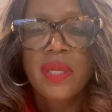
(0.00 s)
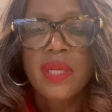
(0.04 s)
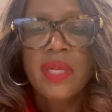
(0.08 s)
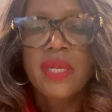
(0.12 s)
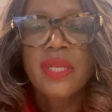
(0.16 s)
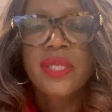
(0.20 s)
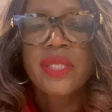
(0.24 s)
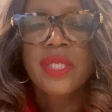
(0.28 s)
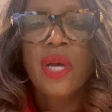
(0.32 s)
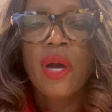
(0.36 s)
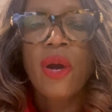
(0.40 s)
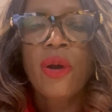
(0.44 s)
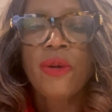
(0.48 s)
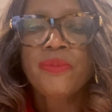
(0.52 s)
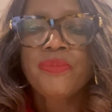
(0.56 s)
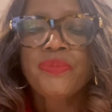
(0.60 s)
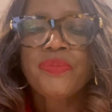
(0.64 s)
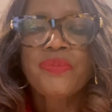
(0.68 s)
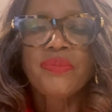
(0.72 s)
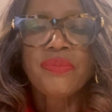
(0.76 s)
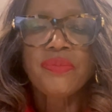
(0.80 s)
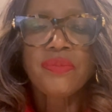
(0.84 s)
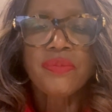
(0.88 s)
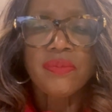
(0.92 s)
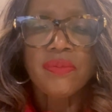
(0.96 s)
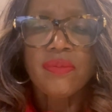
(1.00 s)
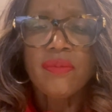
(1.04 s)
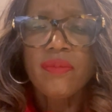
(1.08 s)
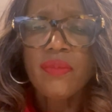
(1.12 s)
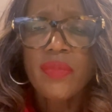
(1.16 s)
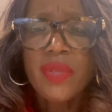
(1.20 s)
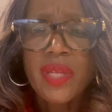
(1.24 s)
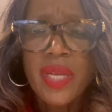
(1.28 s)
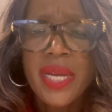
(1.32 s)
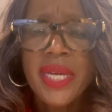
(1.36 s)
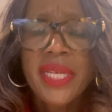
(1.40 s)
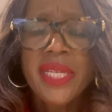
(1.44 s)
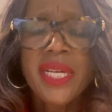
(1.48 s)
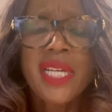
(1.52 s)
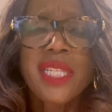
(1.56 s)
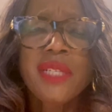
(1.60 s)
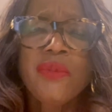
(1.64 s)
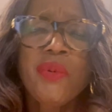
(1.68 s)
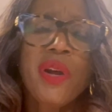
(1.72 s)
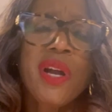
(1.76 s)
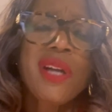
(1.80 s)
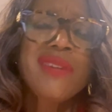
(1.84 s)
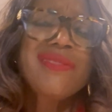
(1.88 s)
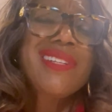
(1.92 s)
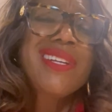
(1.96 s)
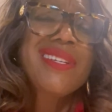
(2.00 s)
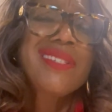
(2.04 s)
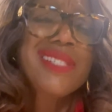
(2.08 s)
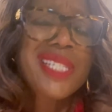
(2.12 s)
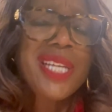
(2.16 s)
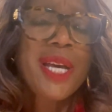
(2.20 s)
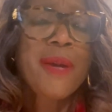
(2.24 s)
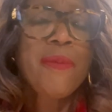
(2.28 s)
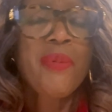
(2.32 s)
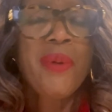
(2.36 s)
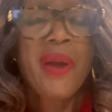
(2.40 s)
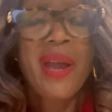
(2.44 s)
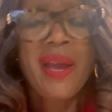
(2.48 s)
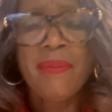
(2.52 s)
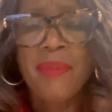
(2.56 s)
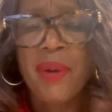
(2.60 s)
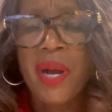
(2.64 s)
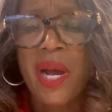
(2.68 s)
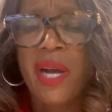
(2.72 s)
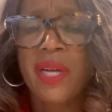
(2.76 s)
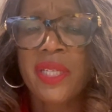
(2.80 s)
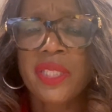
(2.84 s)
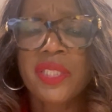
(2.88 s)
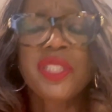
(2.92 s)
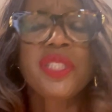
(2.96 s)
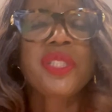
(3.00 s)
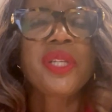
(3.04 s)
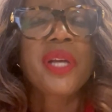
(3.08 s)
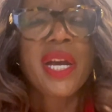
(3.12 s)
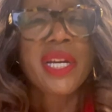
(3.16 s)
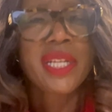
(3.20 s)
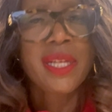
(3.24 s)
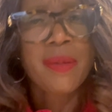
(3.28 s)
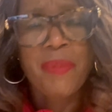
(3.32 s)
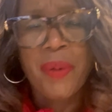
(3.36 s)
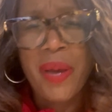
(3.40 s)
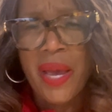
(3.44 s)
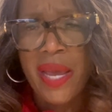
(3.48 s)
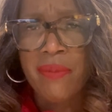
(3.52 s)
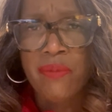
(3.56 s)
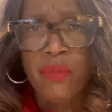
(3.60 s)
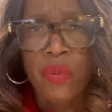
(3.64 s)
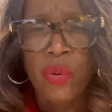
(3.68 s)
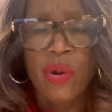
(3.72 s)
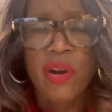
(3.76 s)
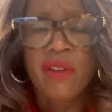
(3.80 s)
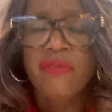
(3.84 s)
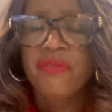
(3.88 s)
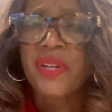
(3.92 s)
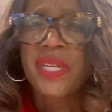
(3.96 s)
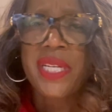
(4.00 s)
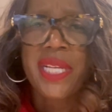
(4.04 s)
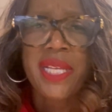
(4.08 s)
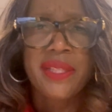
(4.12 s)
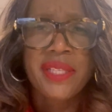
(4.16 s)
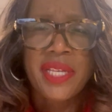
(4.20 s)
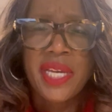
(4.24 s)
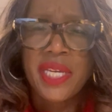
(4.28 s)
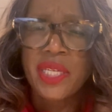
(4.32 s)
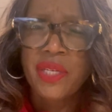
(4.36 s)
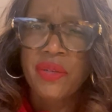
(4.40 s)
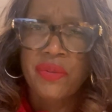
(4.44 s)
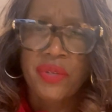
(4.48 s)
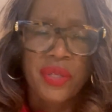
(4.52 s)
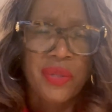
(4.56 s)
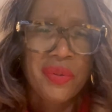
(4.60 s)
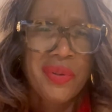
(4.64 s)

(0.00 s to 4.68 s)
So, in other words, subprime borrowers, you're going to pay more for anything you do.